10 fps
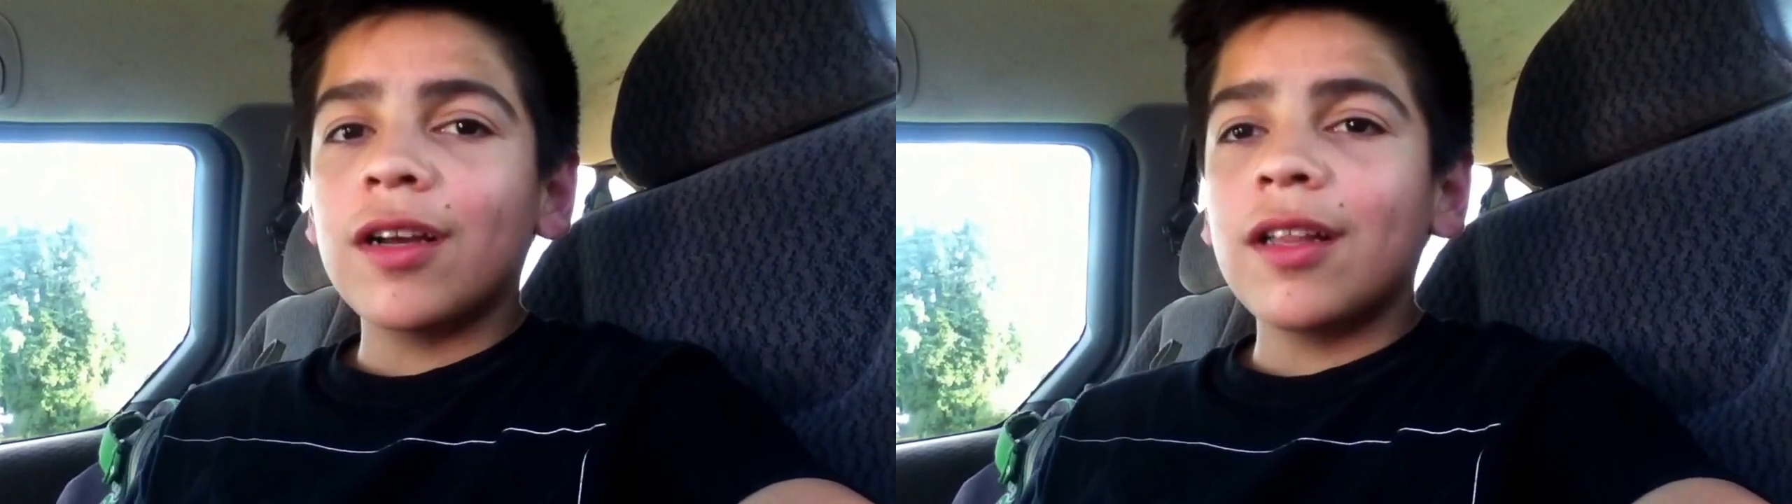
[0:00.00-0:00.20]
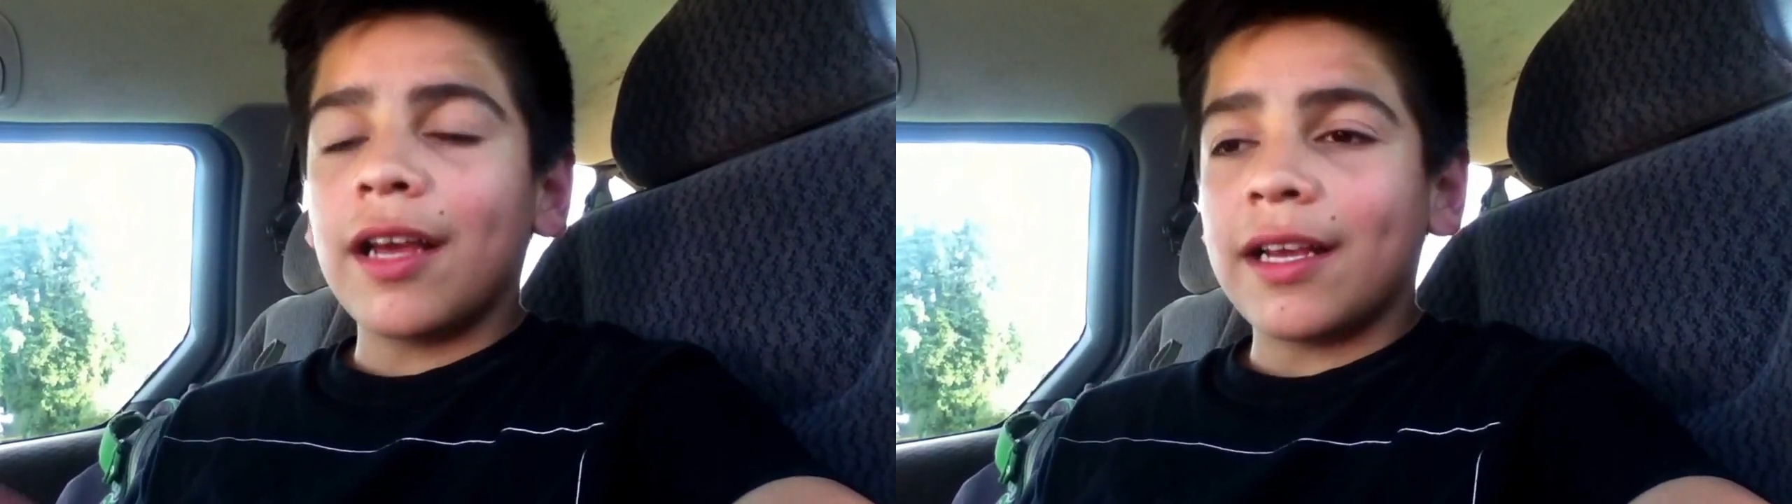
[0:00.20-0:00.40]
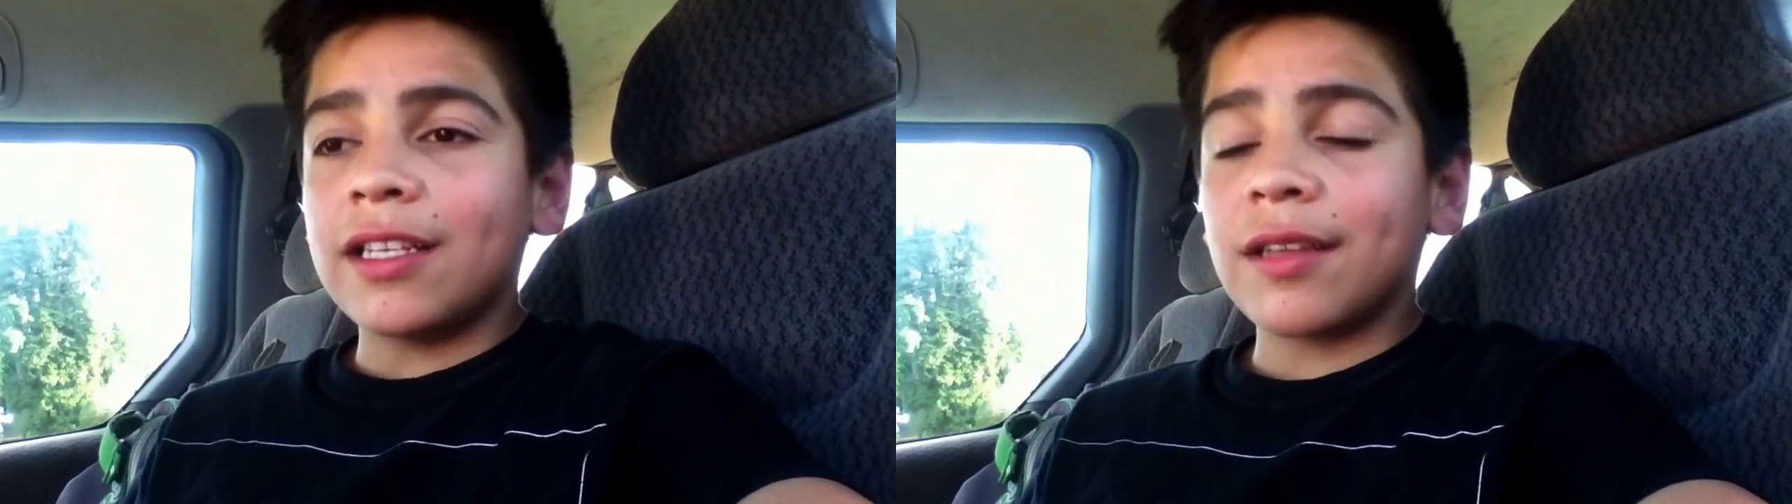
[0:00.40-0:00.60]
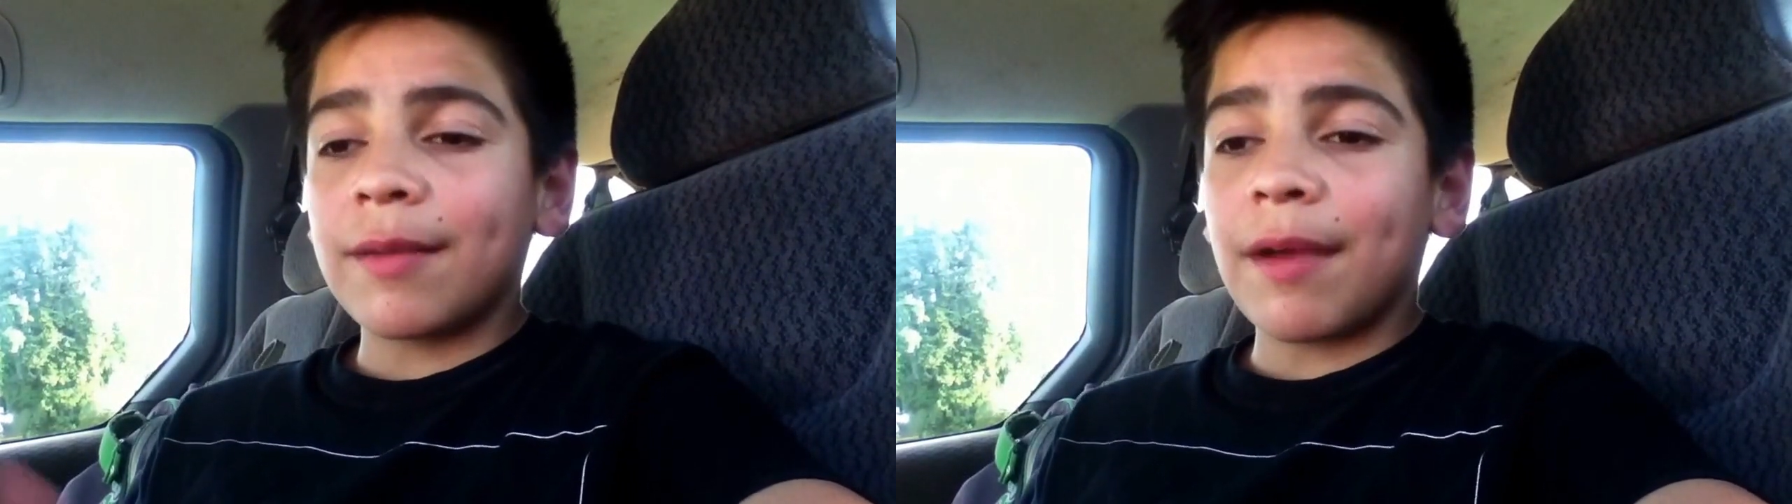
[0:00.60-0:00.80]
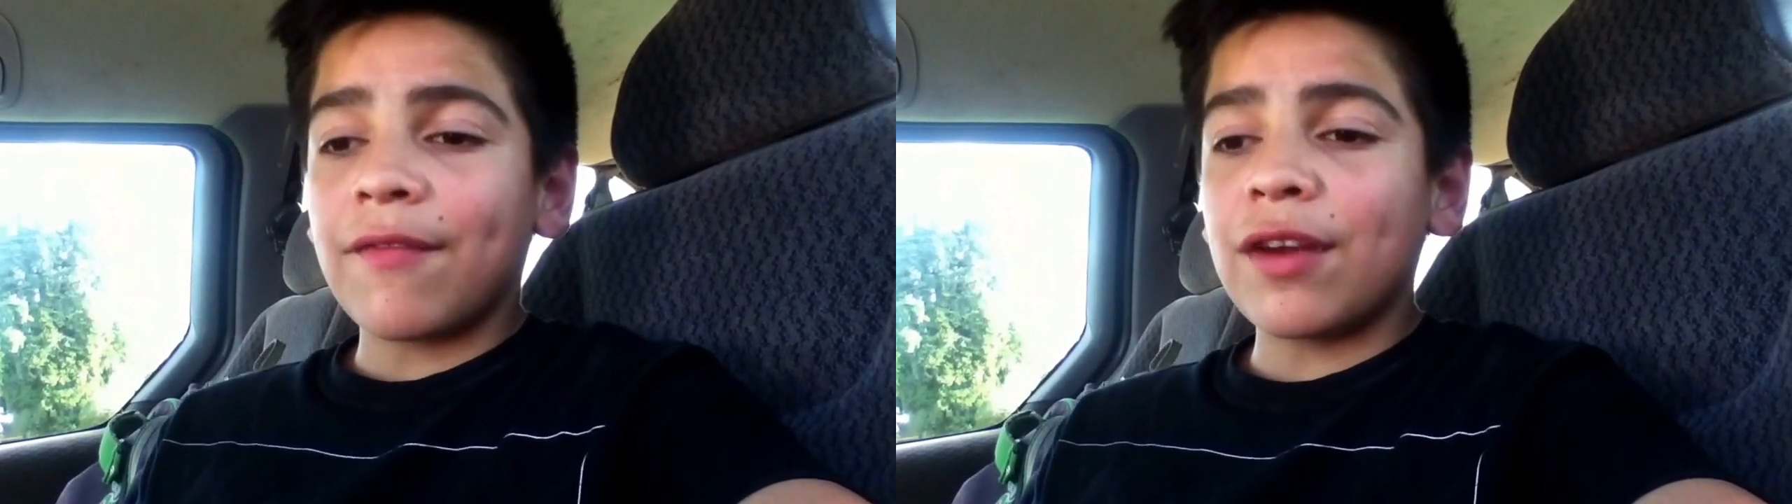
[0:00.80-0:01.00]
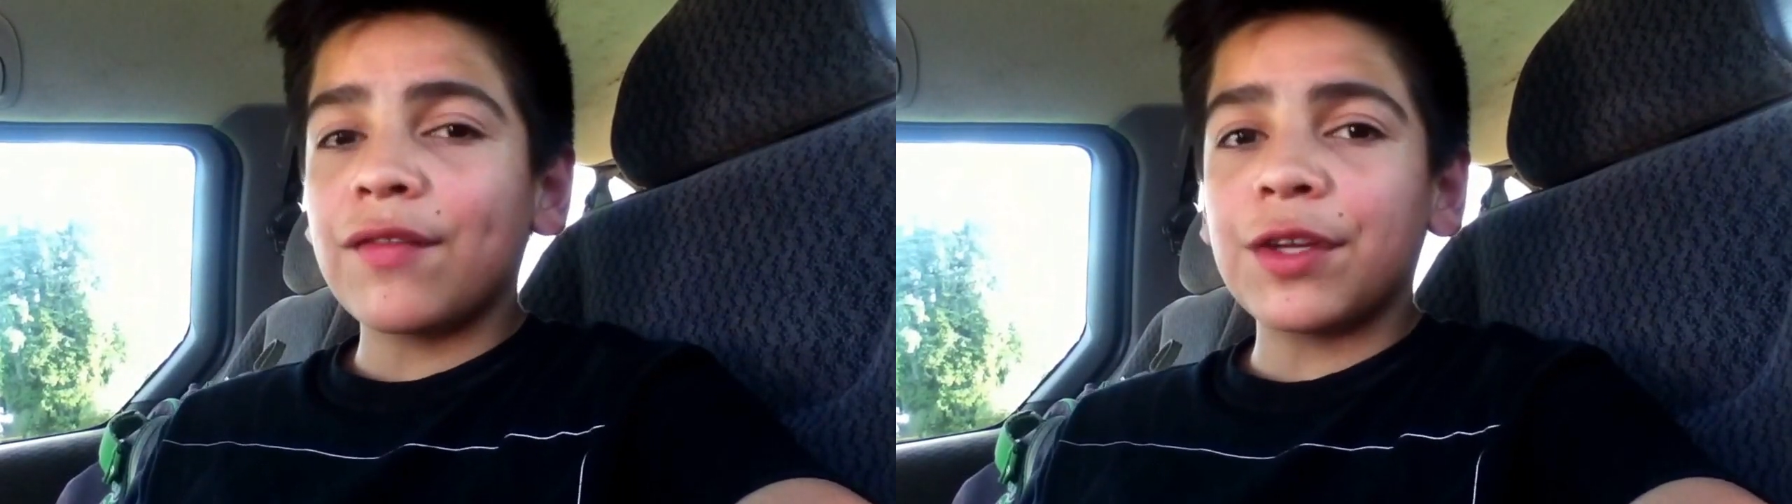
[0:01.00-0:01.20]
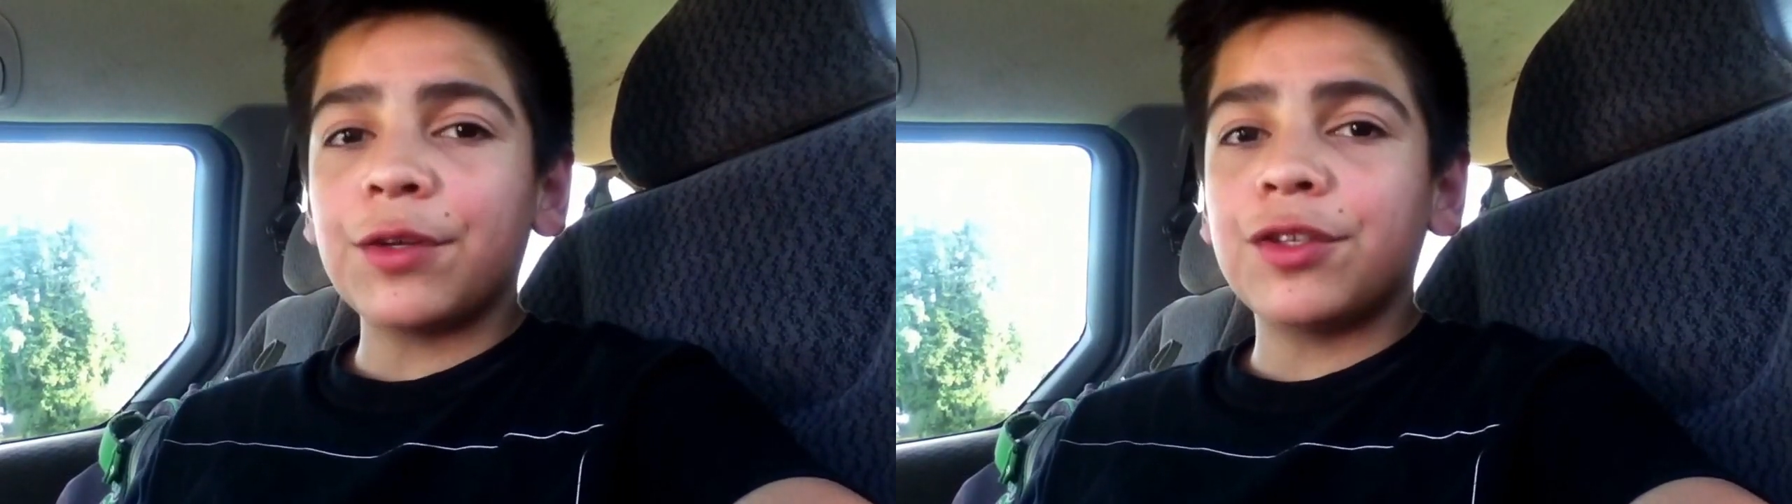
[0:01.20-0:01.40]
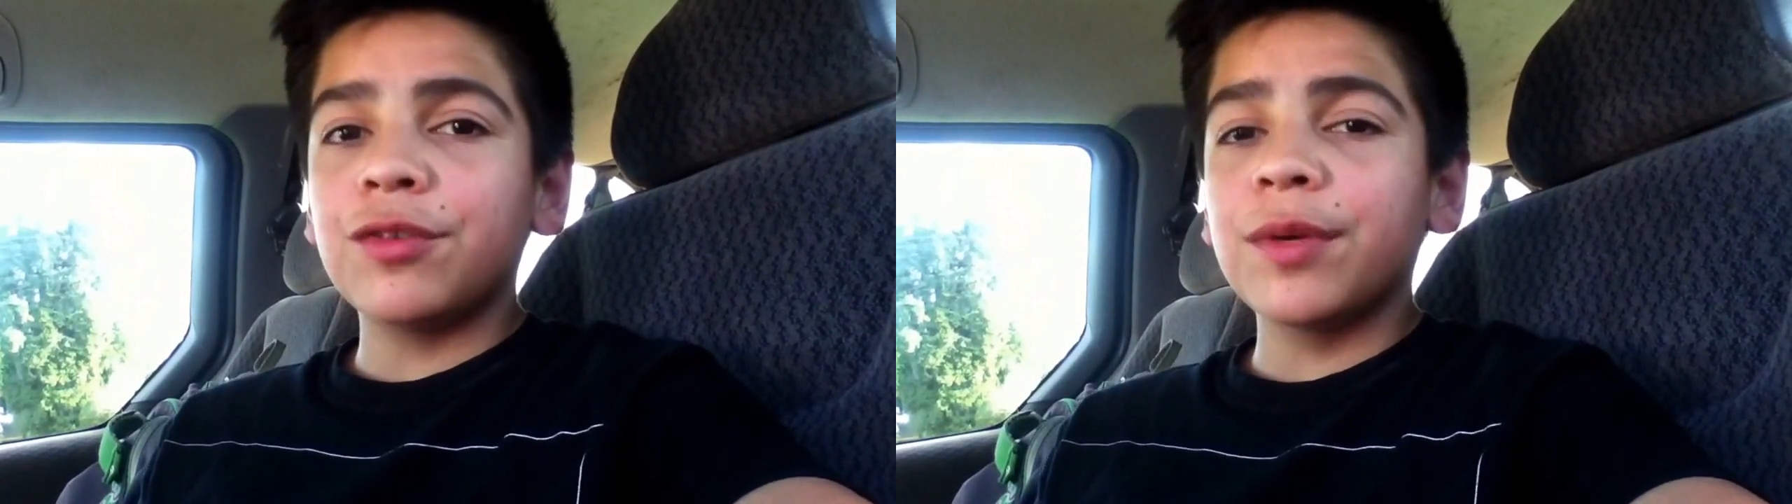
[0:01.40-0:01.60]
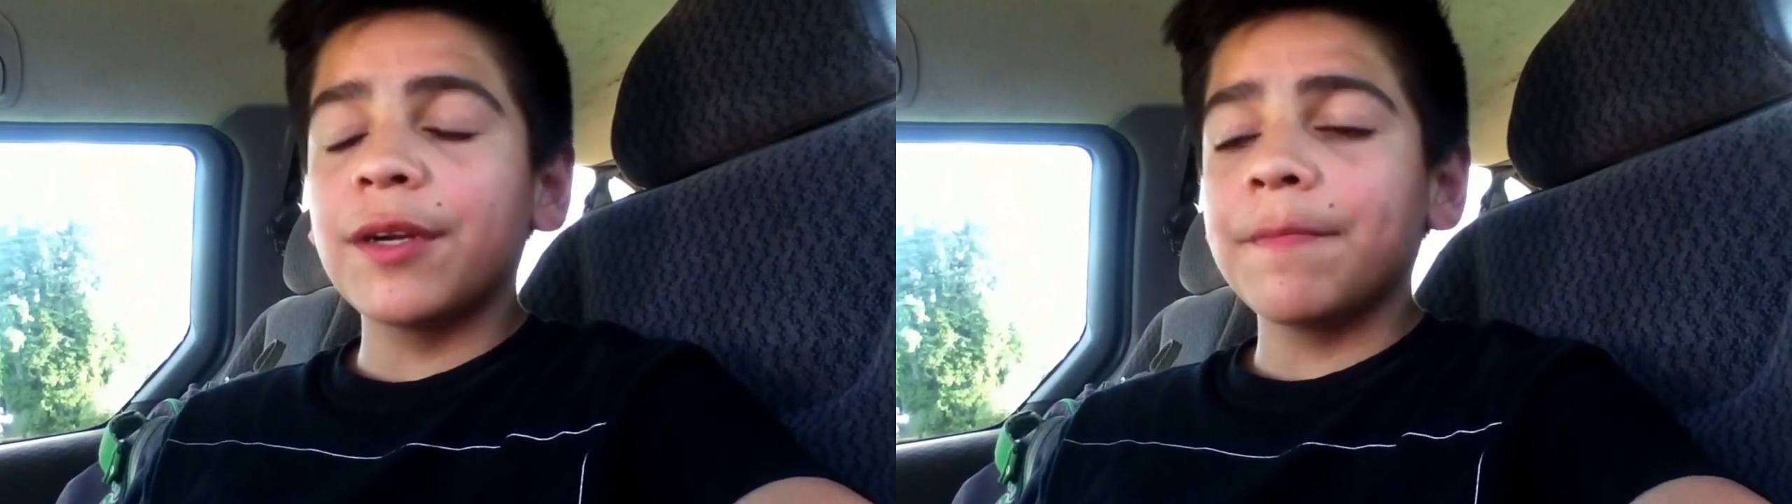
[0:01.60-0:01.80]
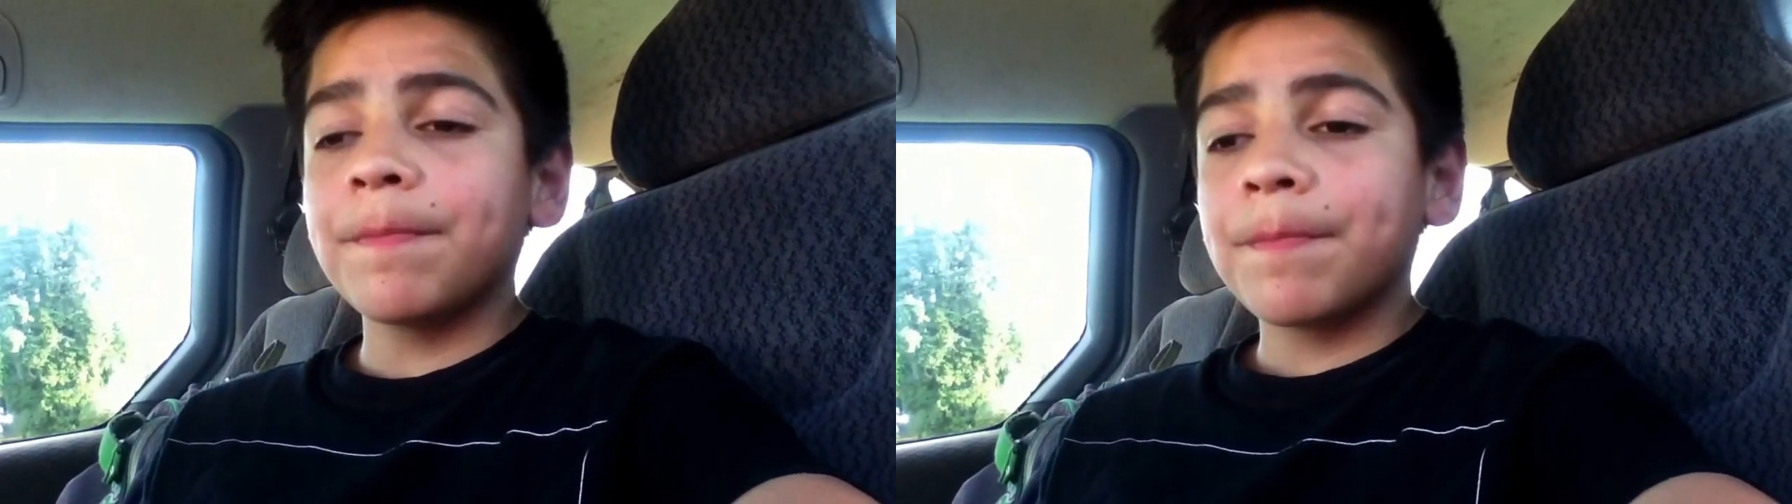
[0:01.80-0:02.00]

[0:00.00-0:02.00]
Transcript: Like, he's like my favorite YouTuber.